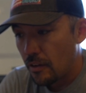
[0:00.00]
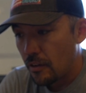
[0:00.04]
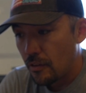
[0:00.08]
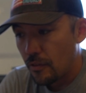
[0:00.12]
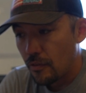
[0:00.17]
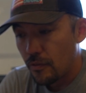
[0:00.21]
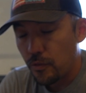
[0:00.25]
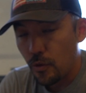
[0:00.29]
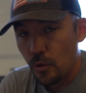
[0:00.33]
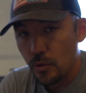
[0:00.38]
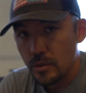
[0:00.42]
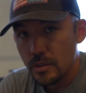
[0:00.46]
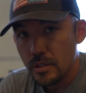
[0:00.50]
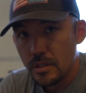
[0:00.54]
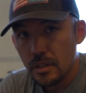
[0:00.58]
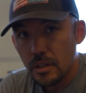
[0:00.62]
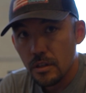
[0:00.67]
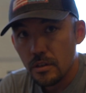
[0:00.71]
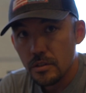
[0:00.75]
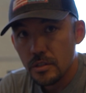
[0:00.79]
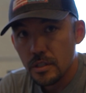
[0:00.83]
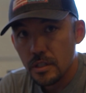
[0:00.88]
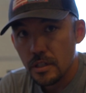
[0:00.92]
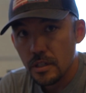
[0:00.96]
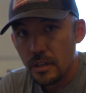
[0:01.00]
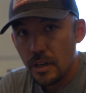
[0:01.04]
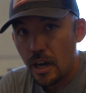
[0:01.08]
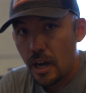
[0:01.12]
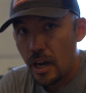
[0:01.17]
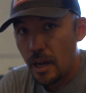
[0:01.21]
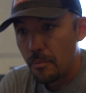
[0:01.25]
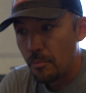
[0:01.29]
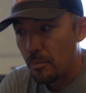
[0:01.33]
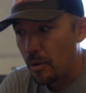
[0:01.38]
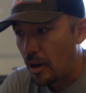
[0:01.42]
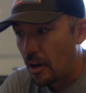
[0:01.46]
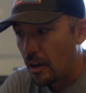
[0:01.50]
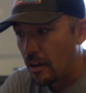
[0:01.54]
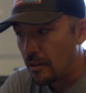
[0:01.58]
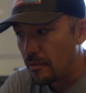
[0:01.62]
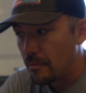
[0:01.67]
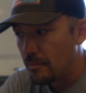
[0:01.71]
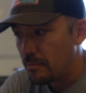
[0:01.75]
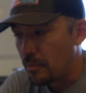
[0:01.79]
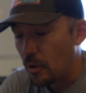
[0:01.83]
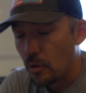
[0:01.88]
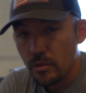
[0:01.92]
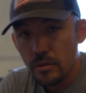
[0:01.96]
Full disclosure, I
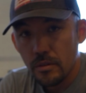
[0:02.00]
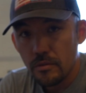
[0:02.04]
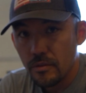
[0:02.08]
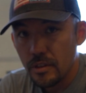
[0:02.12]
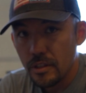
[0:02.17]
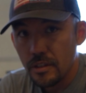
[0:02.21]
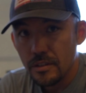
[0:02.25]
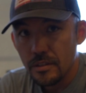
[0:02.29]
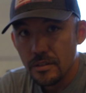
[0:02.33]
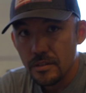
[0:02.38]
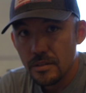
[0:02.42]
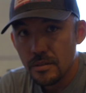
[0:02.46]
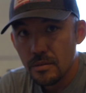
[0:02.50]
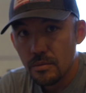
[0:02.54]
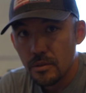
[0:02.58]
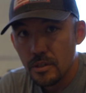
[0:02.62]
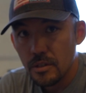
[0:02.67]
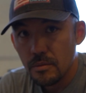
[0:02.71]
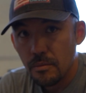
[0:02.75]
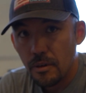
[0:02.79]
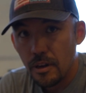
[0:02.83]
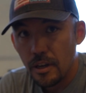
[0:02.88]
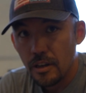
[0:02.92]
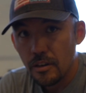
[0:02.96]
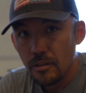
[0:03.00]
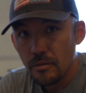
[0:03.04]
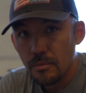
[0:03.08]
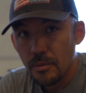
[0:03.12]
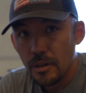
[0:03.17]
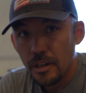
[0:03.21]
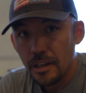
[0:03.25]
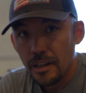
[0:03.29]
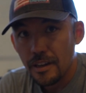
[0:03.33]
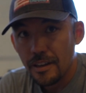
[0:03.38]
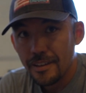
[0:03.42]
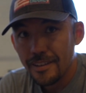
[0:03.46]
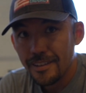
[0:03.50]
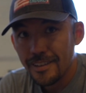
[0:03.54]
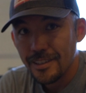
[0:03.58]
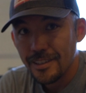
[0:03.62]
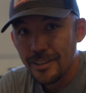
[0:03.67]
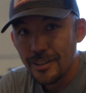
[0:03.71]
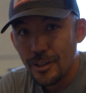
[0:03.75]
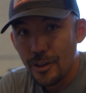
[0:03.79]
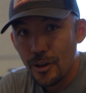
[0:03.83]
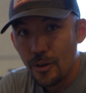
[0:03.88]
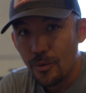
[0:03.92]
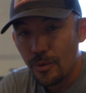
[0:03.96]
bought both of these with my own money.
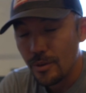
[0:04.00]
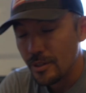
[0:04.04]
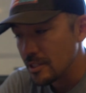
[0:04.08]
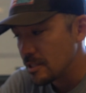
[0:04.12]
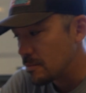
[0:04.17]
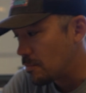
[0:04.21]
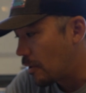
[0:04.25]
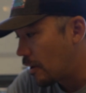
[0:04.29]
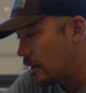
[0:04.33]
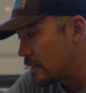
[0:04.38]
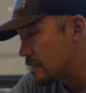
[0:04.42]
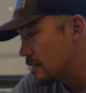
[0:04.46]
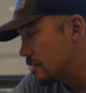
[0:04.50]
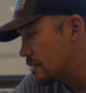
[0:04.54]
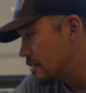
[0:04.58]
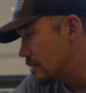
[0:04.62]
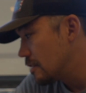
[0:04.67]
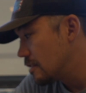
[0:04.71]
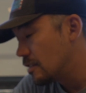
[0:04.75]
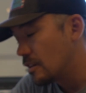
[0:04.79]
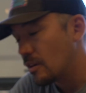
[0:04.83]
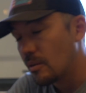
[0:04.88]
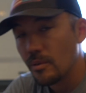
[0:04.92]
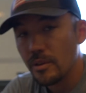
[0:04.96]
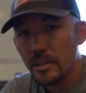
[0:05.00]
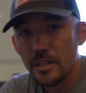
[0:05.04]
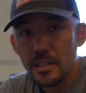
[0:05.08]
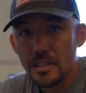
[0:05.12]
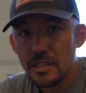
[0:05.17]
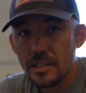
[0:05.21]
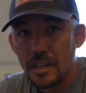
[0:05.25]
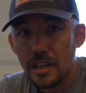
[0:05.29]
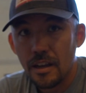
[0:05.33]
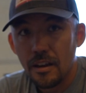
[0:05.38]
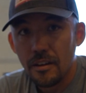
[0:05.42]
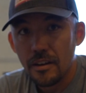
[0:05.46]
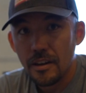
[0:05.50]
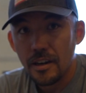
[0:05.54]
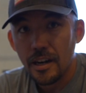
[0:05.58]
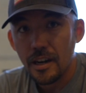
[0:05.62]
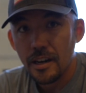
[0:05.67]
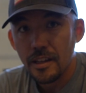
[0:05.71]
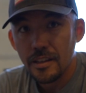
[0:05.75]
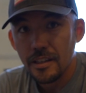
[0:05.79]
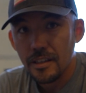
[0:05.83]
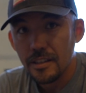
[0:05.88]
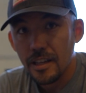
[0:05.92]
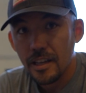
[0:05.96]
No one sponsored, no one discounted,
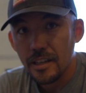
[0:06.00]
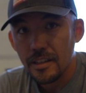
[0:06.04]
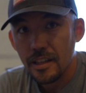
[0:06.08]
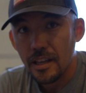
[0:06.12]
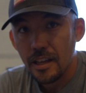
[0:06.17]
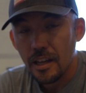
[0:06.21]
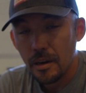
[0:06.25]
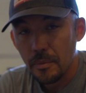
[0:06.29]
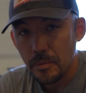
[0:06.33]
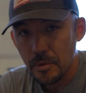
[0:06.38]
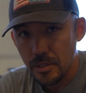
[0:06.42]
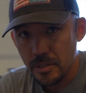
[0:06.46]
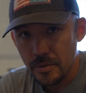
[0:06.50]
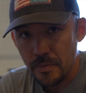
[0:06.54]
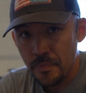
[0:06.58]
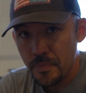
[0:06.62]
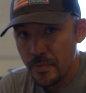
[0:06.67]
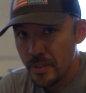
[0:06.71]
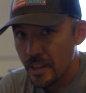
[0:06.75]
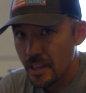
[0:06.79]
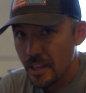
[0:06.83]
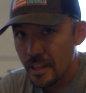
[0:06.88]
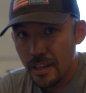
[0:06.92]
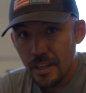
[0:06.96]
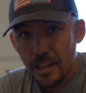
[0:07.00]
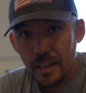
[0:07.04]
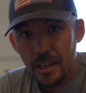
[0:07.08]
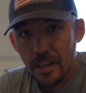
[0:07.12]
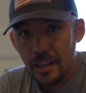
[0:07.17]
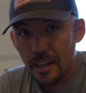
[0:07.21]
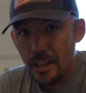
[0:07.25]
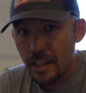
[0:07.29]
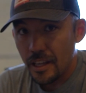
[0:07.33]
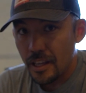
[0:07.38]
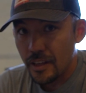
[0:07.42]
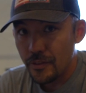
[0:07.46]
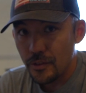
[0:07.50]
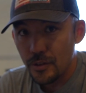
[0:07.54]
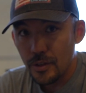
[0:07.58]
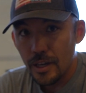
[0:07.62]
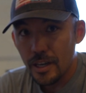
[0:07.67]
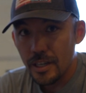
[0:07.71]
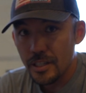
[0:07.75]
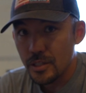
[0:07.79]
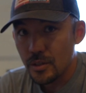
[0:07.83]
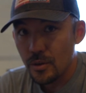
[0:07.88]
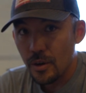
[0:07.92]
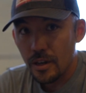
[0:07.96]
anything like that. I'm just, if you
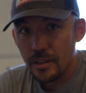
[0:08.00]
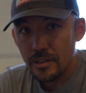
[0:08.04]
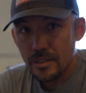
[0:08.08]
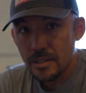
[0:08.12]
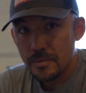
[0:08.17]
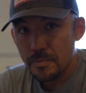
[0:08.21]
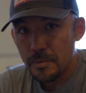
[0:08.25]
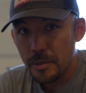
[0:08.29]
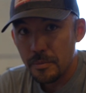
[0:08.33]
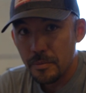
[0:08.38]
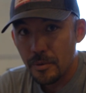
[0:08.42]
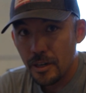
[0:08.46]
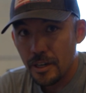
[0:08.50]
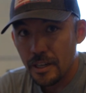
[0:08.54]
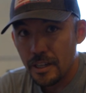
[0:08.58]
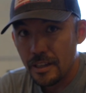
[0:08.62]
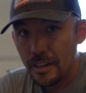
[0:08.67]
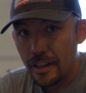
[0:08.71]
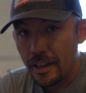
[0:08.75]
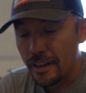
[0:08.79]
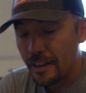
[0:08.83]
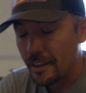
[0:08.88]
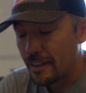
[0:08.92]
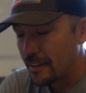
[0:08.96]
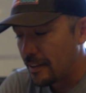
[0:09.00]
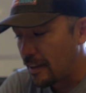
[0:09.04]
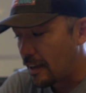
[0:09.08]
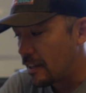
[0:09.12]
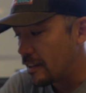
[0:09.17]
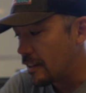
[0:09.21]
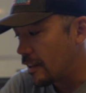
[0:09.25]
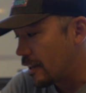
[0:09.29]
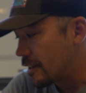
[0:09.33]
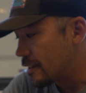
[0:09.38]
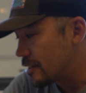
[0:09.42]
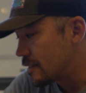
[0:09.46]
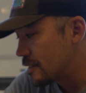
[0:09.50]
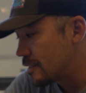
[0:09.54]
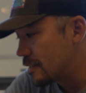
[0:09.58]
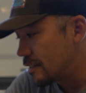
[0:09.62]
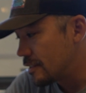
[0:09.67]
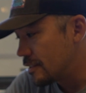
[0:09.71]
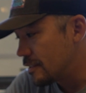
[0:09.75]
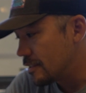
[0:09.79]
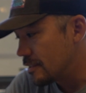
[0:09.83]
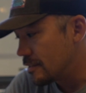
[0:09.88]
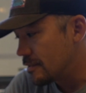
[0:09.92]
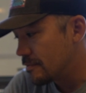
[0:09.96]
guys go out to spend money, like, I'd like to
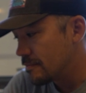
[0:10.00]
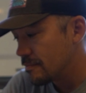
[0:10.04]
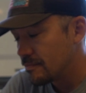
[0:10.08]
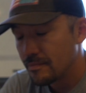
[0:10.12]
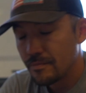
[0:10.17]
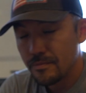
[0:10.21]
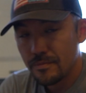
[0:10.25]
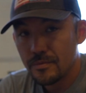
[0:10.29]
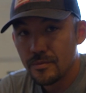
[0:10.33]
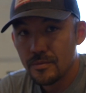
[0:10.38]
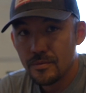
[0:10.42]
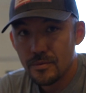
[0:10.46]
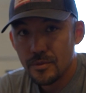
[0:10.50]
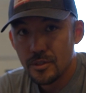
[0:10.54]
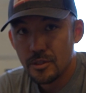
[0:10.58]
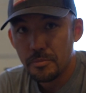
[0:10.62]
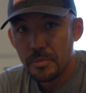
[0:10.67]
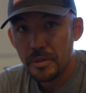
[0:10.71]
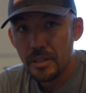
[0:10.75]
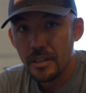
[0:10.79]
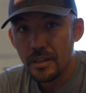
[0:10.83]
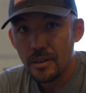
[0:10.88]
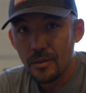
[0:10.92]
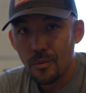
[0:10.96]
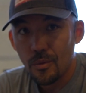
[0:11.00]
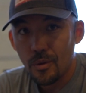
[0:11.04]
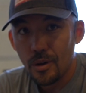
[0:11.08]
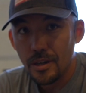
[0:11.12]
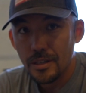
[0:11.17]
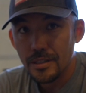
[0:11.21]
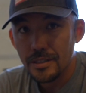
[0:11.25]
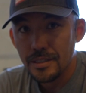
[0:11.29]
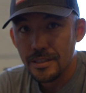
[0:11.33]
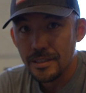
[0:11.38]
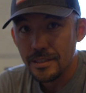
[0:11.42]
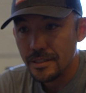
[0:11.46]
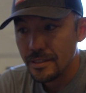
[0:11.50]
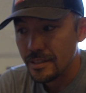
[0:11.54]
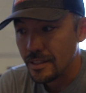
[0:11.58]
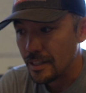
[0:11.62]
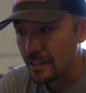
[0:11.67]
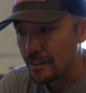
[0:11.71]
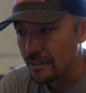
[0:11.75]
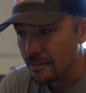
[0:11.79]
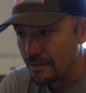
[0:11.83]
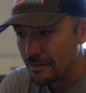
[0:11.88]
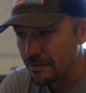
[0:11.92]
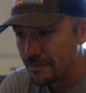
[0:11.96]
see you spend it once
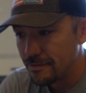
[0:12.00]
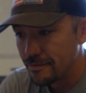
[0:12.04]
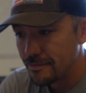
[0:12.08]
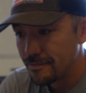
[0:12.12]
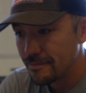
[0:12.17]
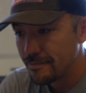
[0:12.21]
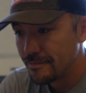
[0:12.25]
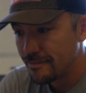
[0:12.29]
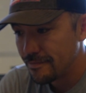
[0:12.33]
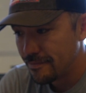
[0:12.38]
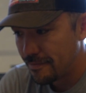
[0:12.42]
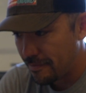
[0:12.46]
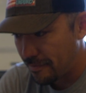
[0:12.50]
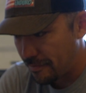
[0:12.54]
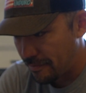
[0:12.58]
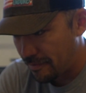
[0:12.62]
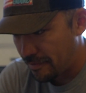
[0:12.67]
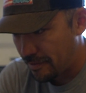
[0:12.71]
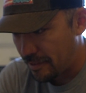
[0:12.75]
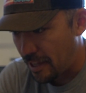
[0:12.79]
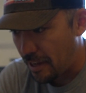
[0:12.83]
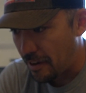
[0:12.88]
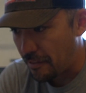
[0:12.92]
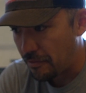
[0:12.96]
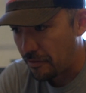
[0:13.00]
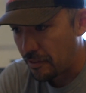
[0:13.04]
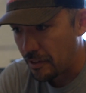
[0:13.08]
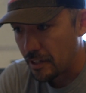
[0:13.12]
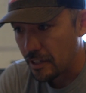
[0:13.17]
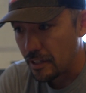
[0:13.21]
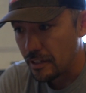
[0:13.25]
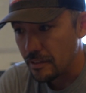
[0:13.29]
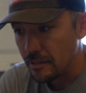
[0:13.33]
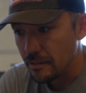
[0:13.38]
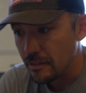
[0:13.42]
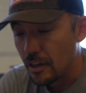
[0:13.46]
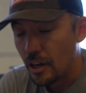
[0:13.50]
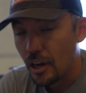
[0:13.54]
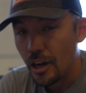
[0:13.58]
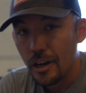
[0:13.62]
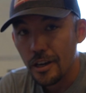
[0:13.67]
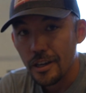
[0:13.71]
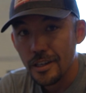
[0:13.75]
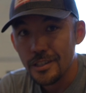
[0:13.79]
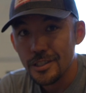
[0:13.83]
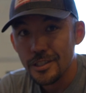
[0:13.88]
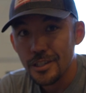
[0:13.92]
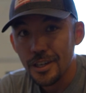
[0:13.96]
instead of that freaking
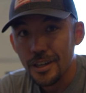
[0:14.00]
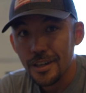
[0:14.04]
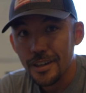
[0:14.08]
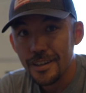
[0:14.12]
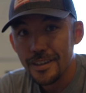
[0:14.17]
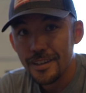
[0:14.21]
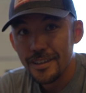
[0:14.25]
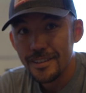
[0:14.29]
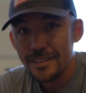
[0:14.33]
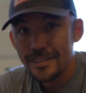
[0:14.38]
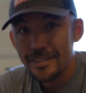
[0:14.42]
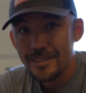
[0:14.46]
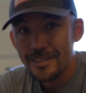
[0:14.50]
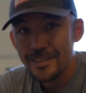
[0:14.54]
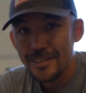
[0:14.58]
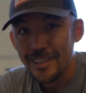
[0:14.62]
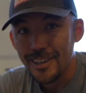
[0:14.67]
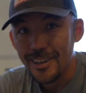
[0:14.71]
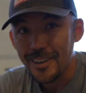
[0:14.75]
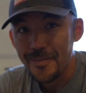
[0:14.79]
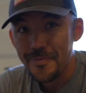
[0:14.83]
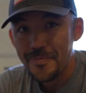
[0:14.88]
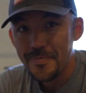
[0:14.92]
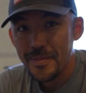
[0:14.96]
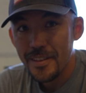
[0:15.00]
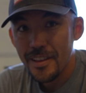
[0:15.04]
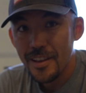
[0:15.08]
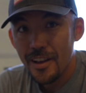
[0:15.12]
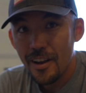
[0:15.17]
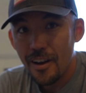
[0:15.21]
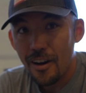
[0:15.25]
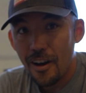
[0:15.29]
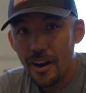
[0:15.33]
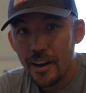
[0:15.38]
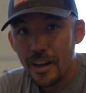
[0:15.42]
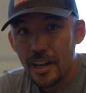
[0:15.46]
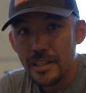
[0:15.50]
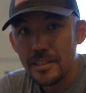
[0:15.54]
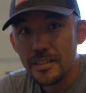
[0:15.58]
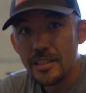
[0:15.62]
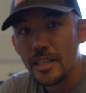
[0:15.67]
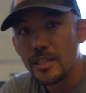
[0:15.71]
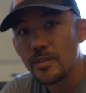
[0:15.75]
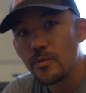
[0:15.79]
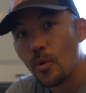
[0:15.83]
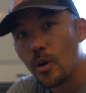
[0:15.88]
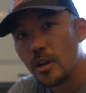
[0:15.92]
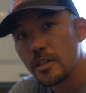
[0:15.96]
hunk of junk. So, all right, guys,
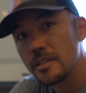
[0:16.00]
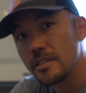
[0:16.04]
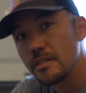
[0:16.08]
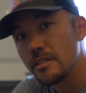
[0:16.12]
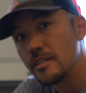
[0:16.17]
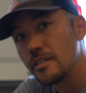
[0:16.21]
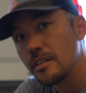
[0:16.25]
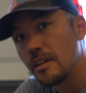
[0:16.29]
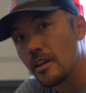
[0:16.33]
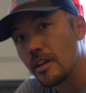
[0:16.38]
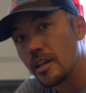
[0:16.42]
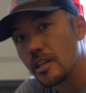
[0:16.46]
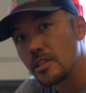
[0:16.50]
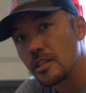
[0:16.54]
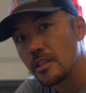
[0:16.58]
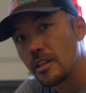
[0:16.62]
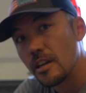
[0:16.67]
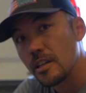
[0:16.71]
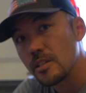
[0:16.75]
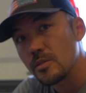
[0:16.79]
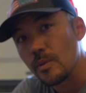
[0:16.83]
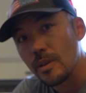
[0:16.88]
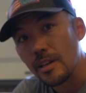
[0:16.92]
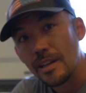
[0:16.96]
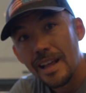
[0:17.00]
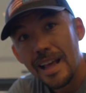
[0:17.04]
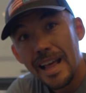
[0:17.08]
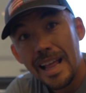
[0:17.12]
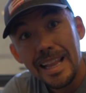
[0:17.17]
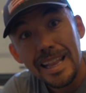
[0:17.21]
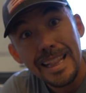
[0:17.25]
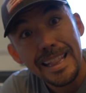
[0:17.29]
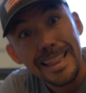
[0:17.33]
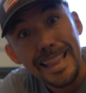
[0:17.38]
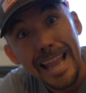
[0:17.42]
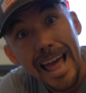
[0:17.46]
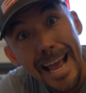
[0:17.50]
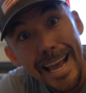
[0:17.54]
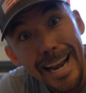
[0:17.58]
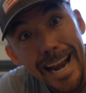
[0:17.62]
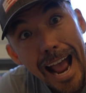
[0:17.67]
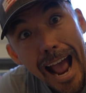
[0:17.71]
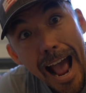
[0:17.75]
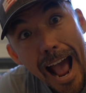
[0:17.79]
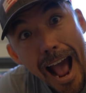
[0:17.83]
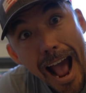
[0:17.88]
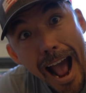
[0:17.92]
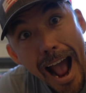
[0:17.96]
thanks for watching. I'll catch you on the next one.
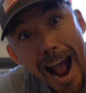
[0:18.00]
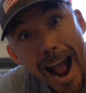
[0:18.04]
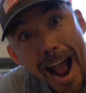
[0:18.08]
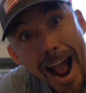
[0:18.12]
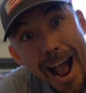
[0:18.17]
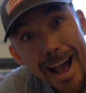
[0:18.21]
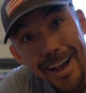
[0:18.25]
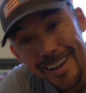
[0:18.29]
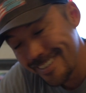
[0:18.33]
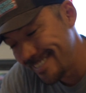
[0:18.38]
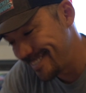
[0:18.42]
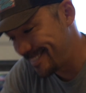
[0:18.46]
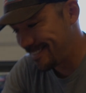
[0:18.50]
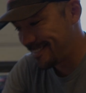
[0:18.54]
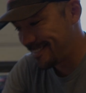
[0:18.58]
Later!